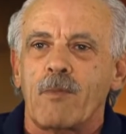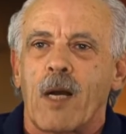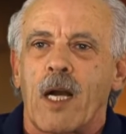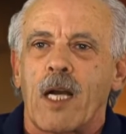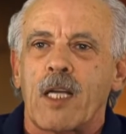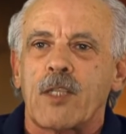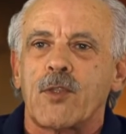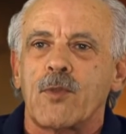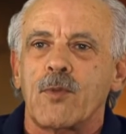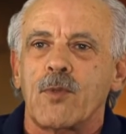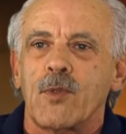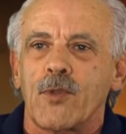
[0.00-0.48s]

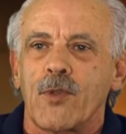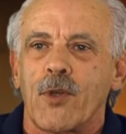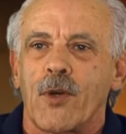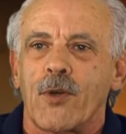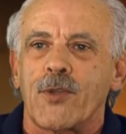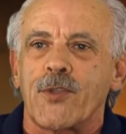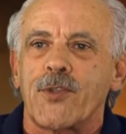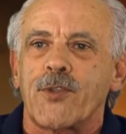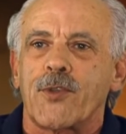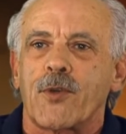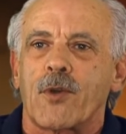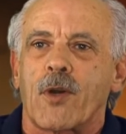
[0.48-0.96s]
box, you will
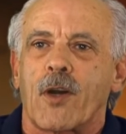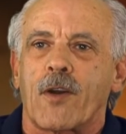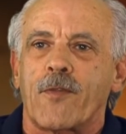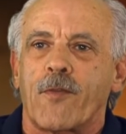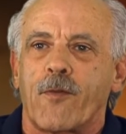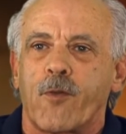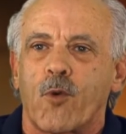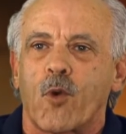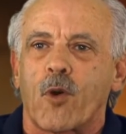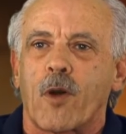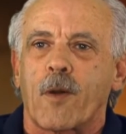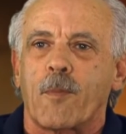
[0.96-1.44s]
notice there are
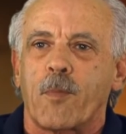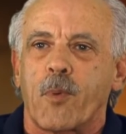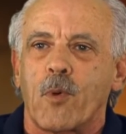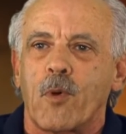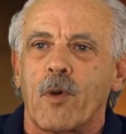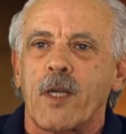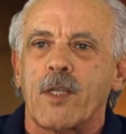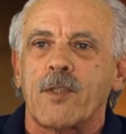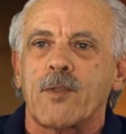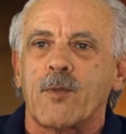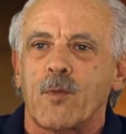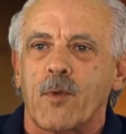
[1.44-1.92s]
4
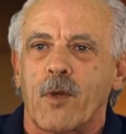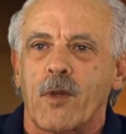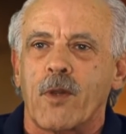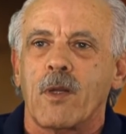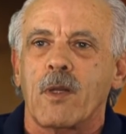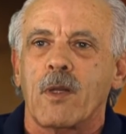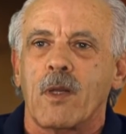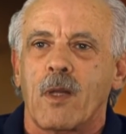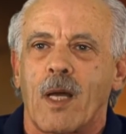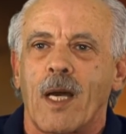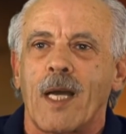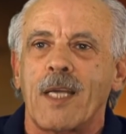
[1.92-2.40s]
points where the
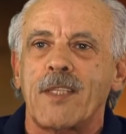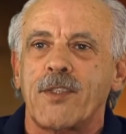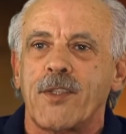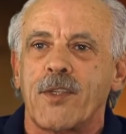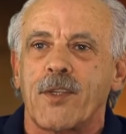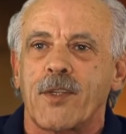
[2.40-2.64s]
lines